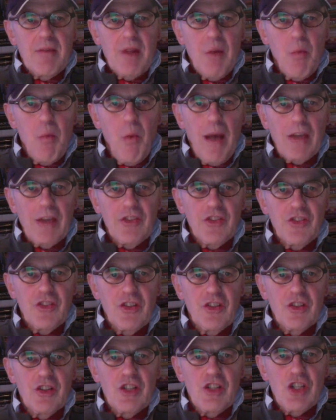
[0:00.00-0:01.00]

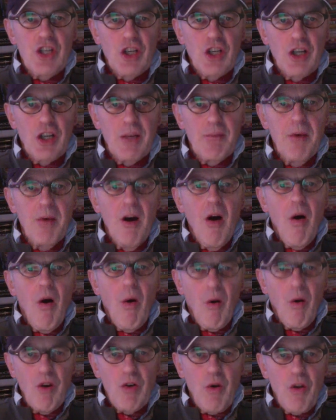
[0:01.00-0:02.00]
Western Europe
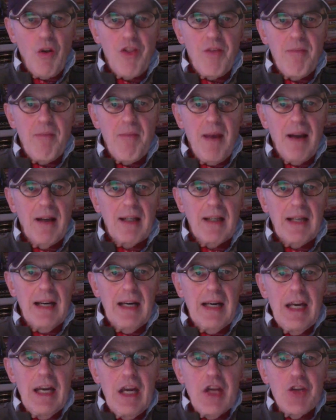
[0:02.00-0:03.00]
or North
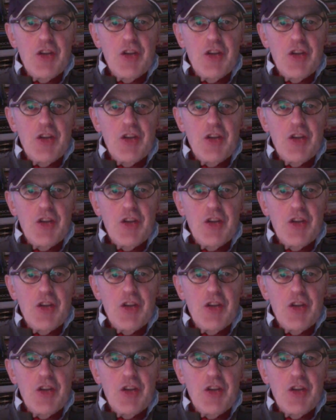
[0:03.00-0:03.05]
America, in